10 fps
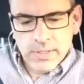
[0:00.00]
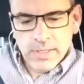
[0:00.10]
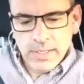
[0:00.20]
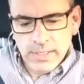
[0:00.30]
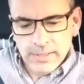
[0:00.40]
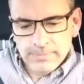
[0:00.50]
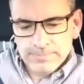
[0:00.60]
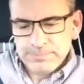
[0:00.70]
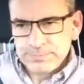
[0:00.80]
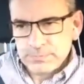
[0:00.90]

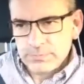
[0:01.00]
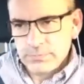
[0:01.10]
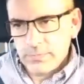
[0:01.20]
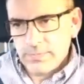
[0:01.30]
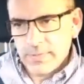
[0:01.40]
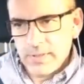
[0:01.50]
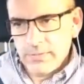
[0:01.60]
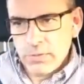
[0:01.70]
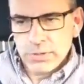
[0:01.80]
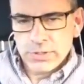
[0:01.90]
Of
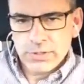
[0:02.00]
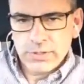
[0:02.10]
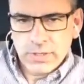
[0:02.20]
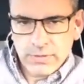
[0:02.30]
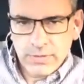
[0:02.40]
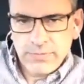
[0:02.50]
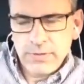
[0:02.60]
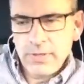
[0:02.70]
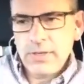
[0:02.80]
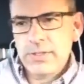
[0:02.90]
course, if they're
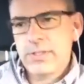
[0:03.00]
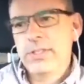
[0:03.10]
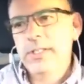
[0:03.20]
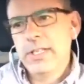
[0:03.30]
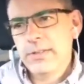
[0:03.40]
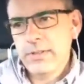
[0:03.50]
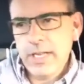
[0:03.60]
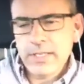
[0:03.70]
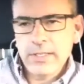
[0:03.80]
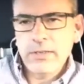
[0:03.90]
narcissistic, they're not
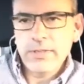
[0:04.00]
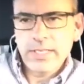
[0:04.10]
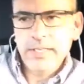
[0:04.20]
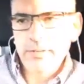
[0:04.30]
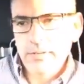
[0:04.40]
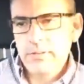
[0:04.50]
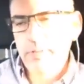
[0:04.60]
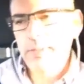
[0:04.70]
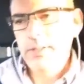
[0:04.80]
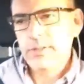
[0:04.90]
going to know that either. I
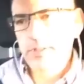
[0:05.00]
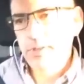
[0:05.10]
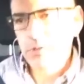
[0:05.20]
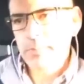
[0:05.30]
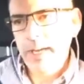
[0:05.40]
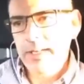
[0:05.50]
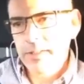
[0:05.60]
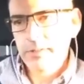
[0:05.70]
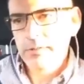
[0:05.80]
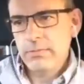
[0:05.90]
mean, it goes back
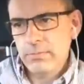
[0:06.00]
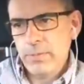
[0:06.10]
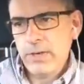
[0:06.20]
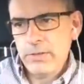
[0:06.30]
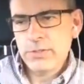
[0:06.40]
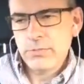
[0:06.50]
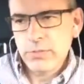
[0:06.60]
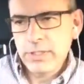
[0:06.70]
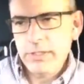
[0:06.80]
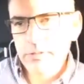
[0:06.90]
to parents
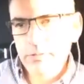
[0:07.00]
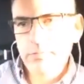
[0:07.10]
really do.